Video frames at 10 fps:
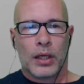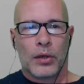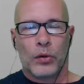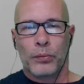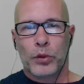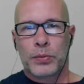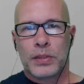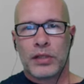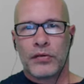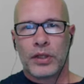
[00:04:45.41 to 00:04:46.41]
or more
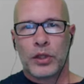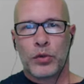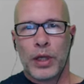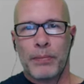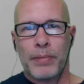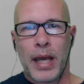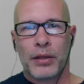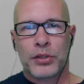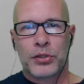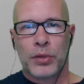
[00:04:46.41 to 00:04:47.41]
specifically, create
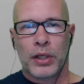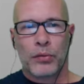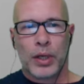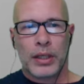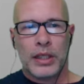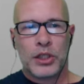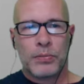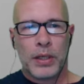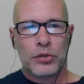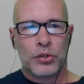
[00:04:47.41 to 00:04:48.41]
balance strength around each
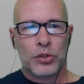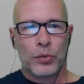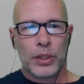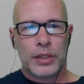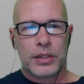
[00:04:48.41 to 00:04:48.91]
major joint.